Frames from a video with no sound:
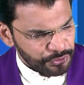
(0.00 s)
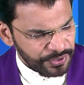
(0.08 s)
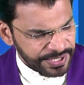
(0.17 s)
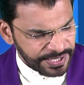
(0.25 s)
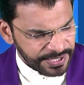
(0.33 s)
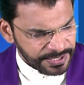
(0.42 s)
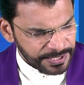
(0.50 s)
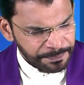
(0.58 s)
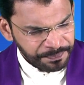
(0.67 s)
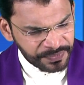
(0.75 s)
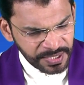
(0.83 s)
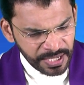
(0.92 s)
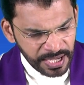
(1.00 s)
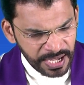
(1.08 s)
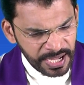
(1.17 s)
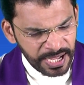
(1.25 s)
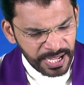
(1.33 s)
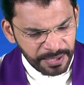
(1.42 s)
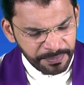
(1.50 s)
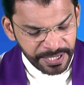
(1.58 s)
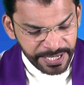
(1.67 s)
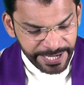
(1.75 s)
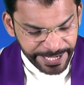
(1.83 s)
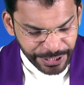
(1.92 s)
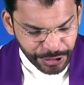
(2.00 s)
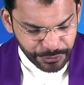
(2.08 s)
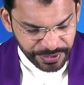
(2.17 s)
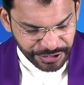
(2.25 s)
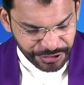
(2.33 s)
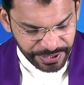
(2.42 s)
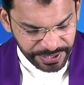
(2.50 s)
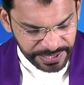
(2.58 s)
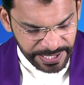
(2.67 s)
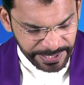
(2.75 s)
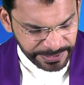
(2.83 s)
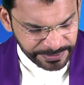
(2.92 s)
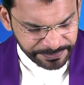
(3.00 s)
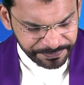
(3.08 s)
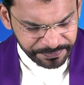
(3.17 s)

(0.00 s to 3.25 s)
read, interestingly,